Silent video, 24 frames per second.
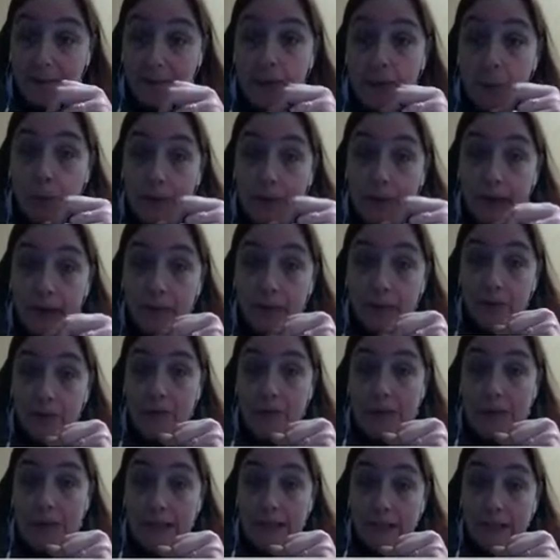And we have the
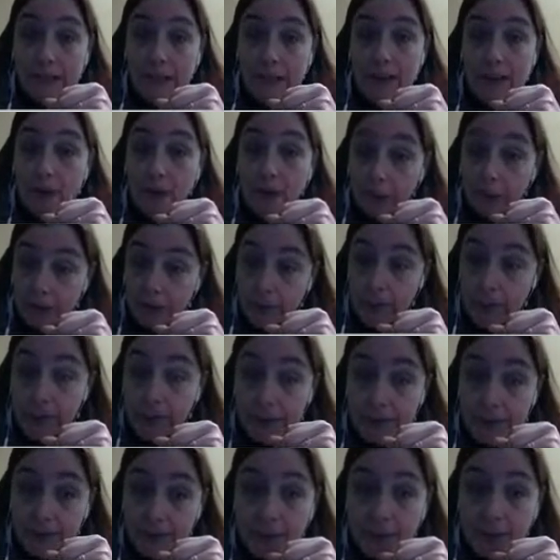beginning of a real
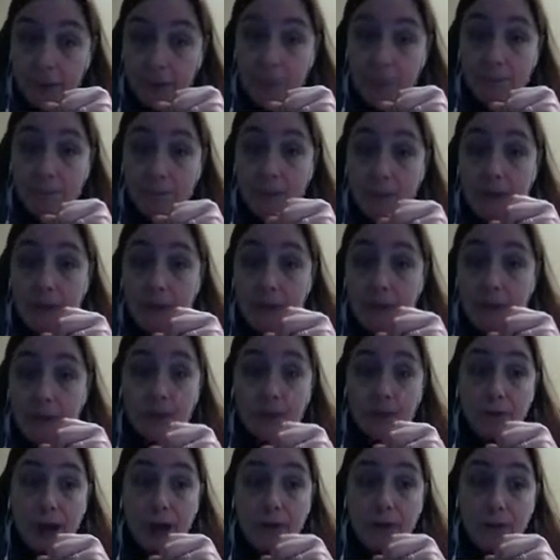succession because
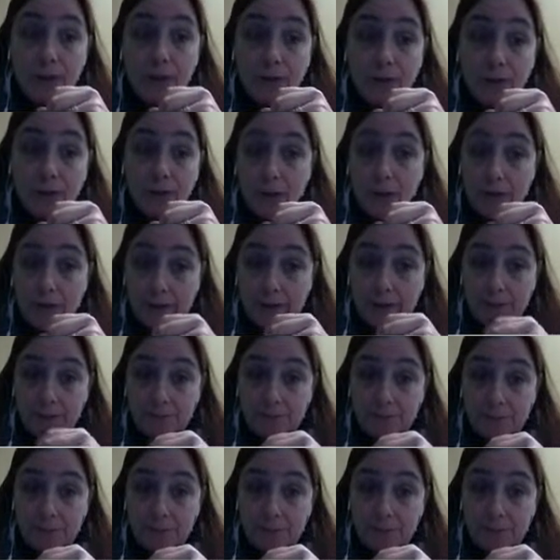grasses move in.